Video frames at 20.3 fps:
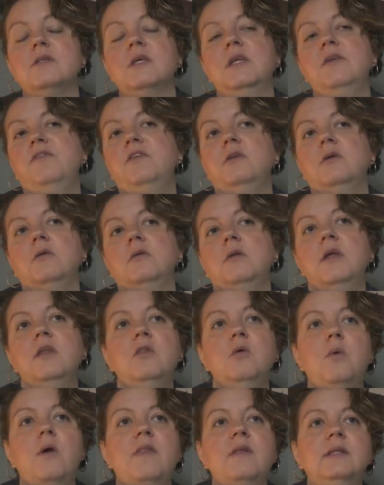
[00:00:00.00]
And if you don't like
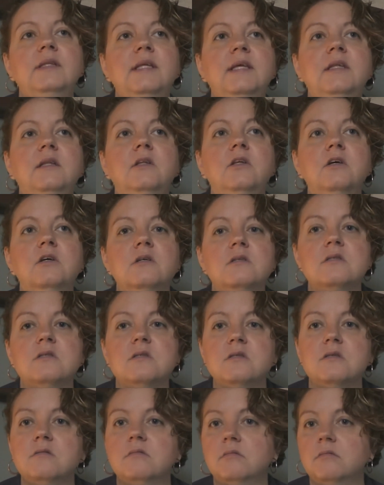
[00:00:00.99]
the way the lid
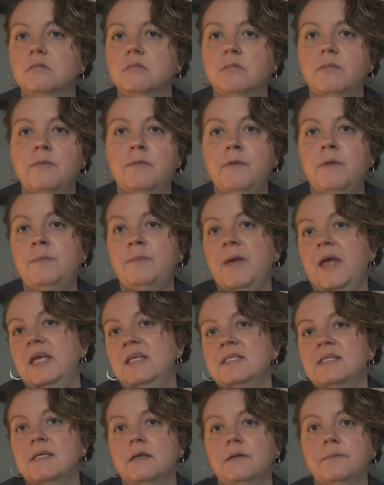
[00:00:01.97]
looks, then
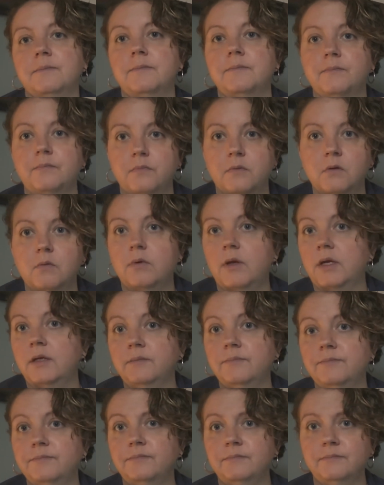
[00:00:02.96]
paint it, right?